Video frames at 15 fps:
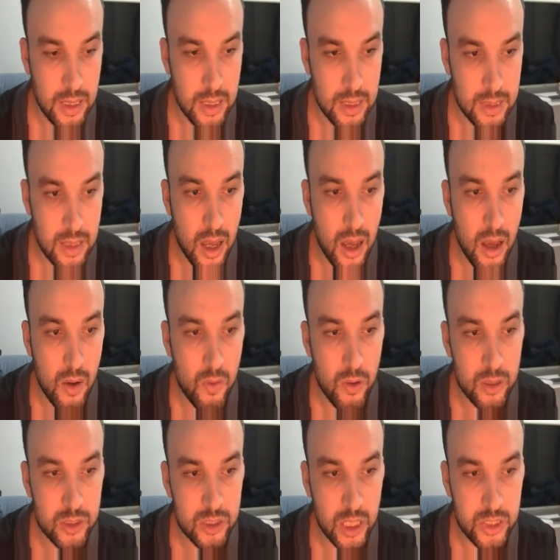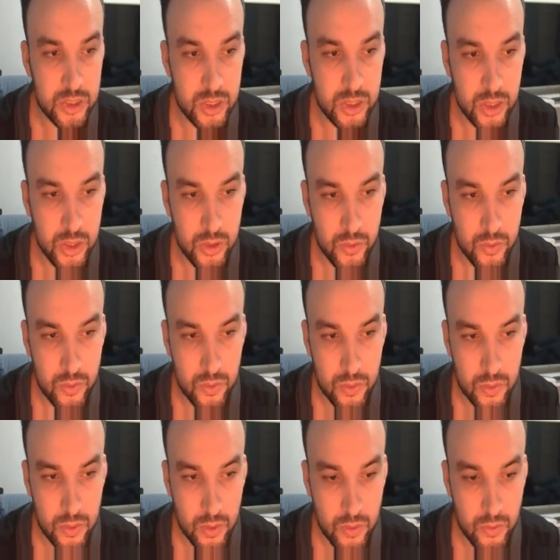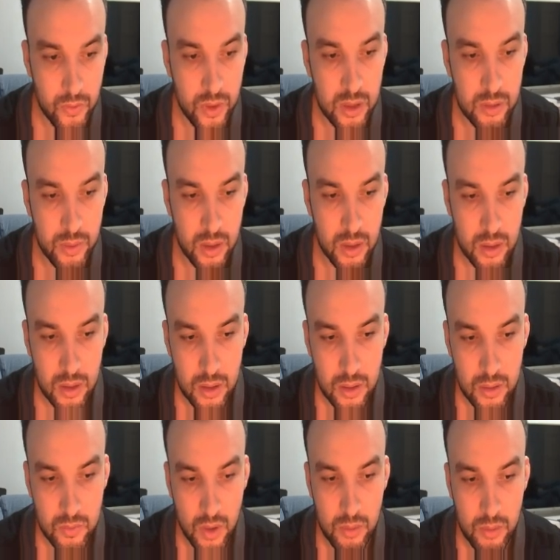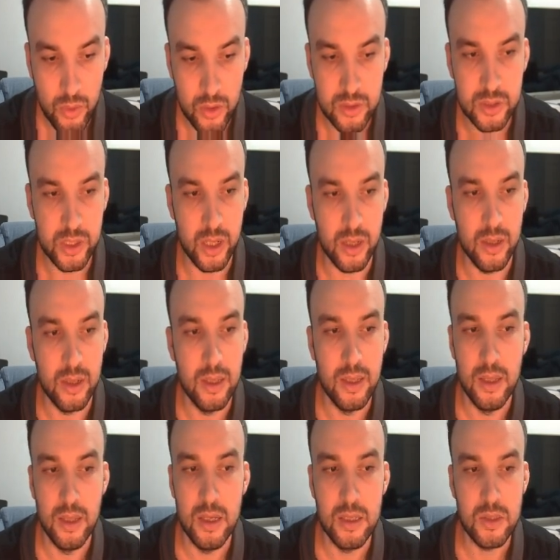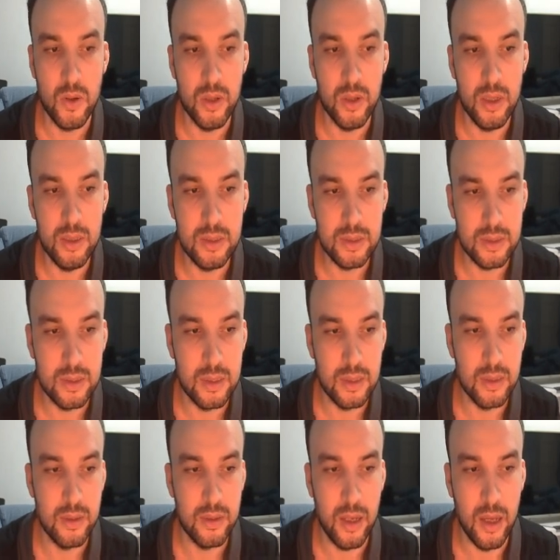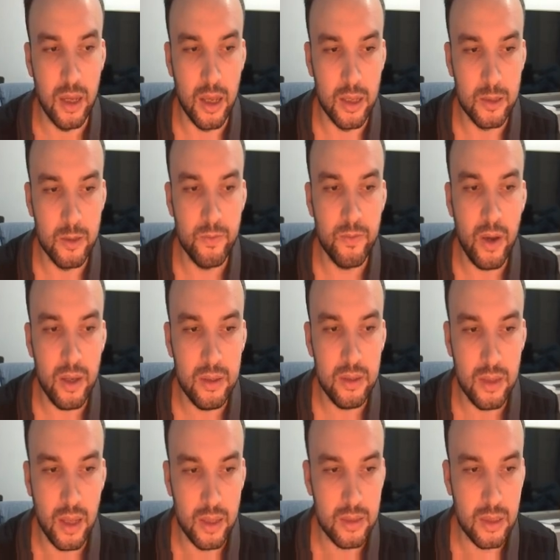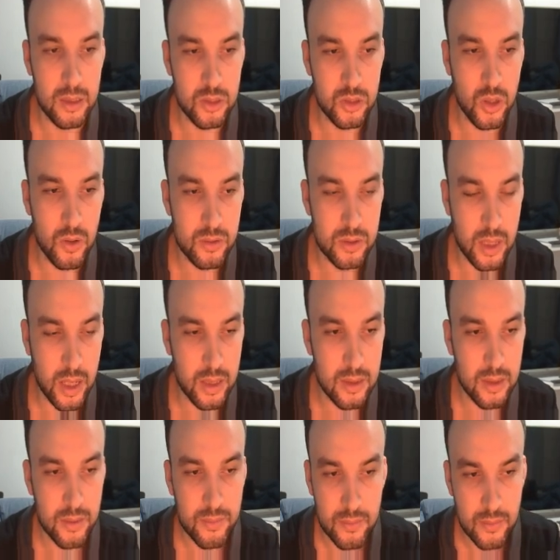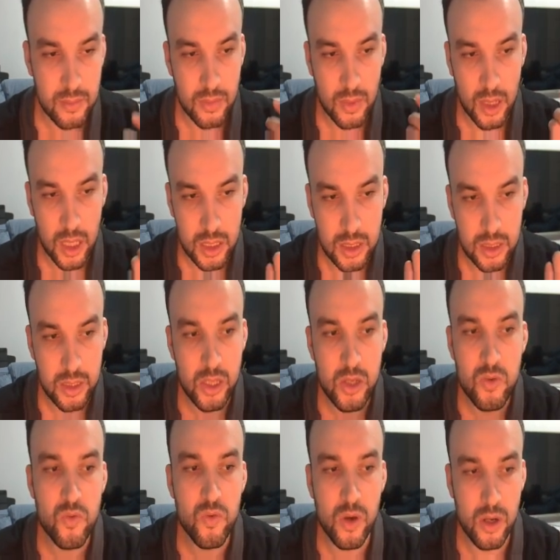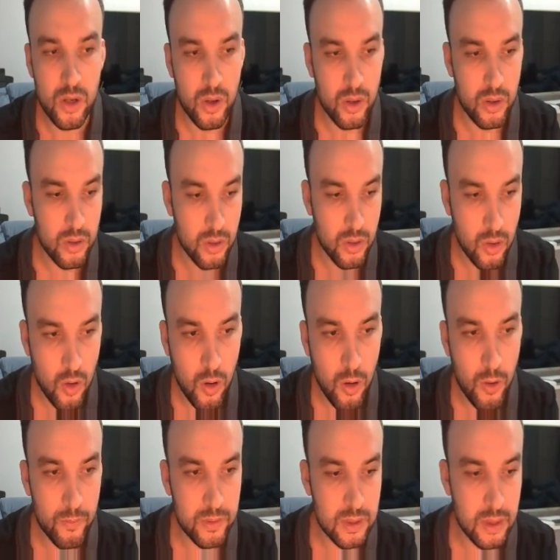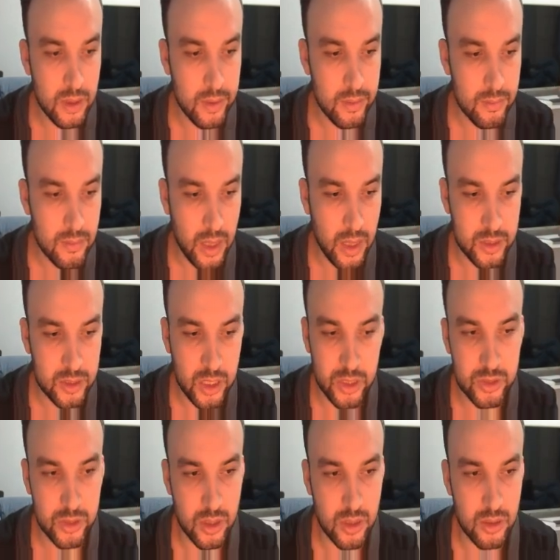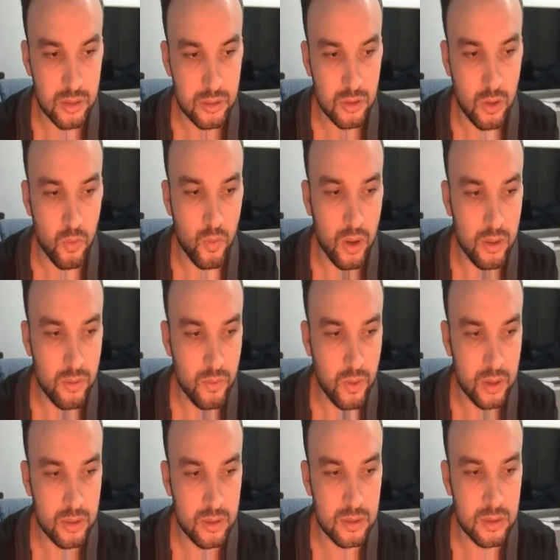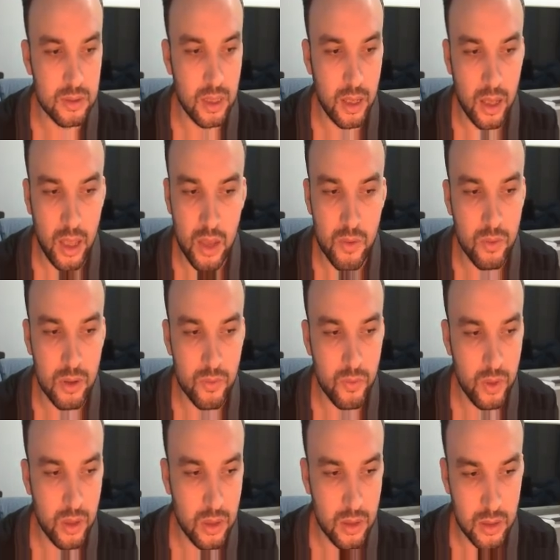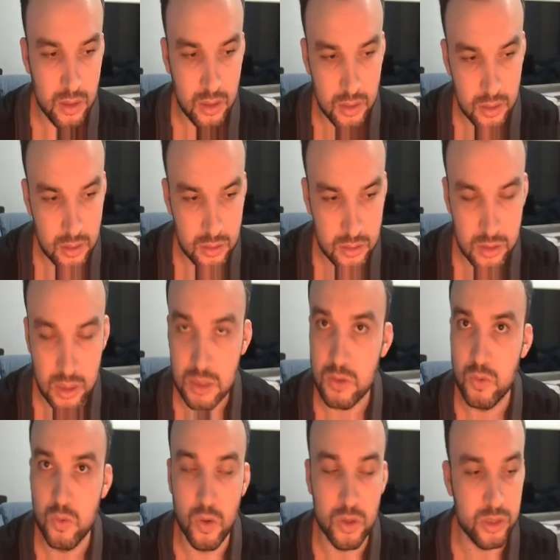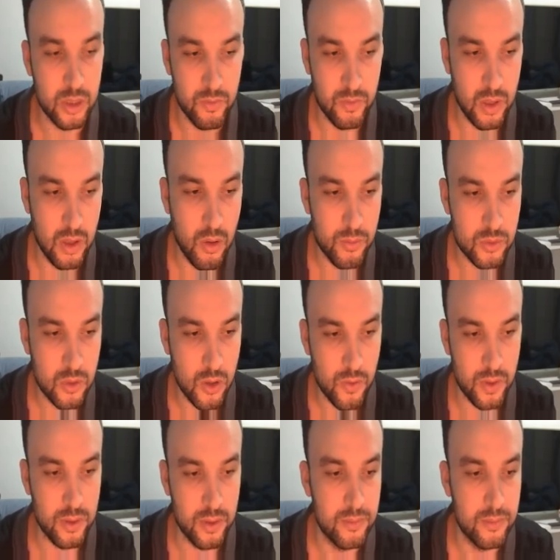Now change new will be 1.3. So it's defined that it shows that the new value of the changer. So whatever we just watching, we observing.